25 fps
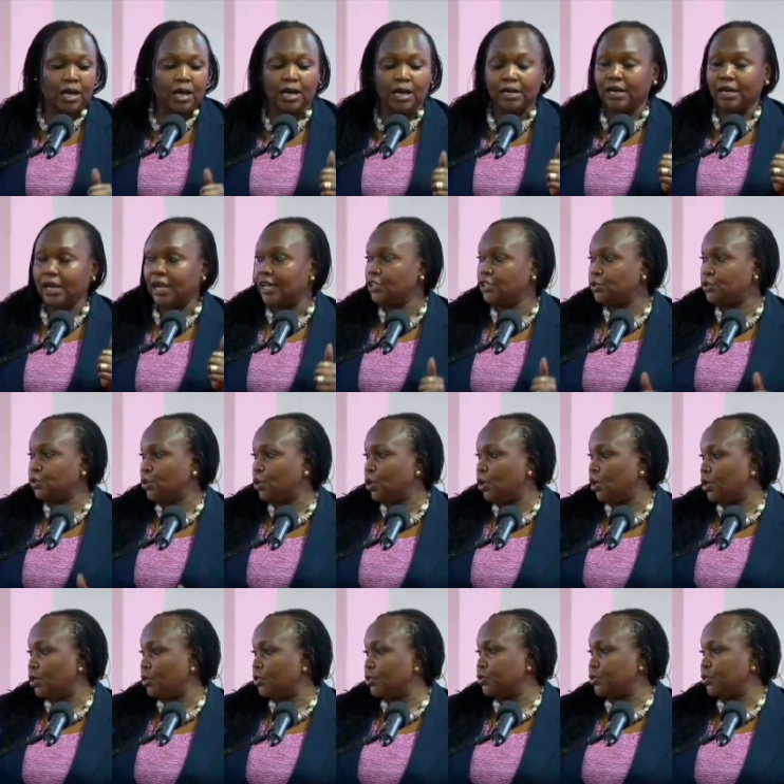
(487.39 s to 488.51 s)
I'd like to
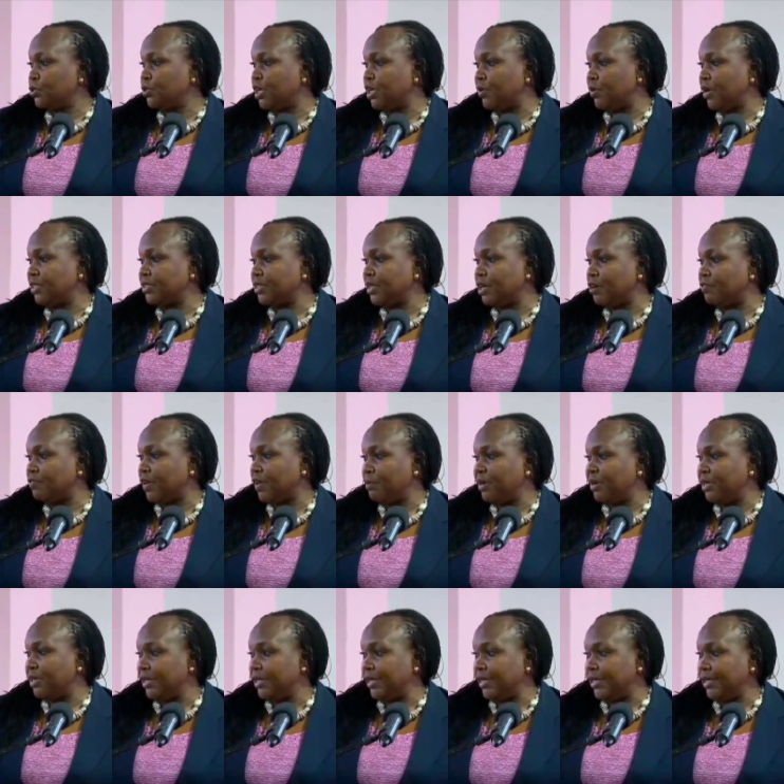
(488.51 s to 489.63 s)
call on to Director of
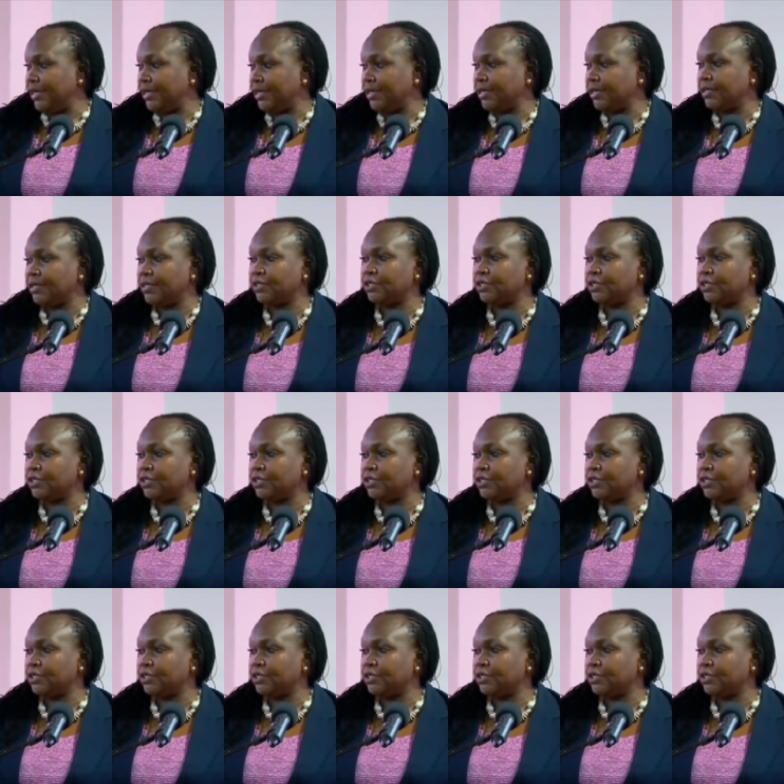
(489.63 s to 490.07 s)
M&E